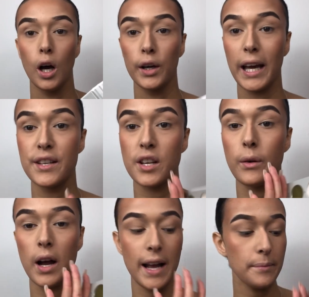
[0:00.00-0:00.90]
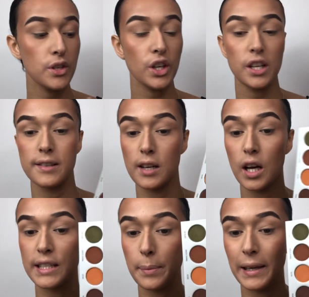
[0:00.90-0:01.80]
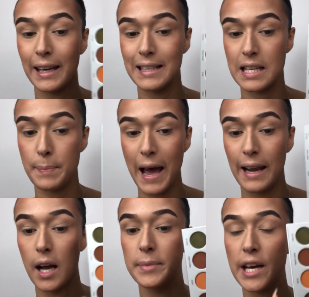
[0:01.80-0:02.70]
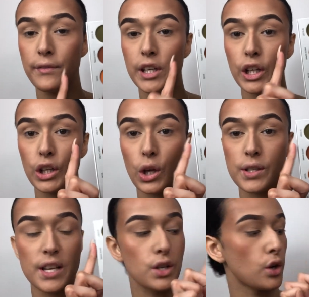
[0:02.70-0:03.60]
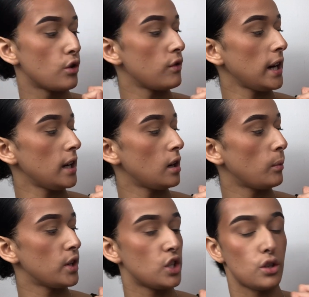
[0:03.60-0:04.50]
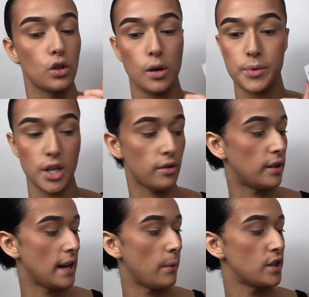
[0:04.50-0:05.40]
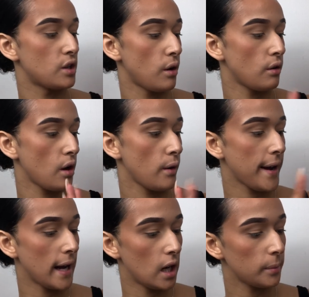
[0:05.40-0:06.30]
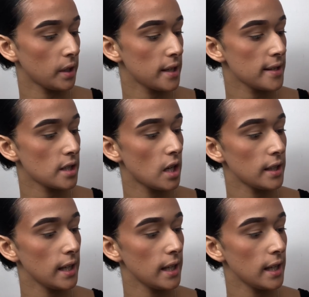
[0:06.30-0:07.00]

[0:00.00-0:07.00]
Okay, so I am just going to start dipping into the palette. I'm definitely going to use this green, which is Top Secret. Now, I don't know how I'm going to start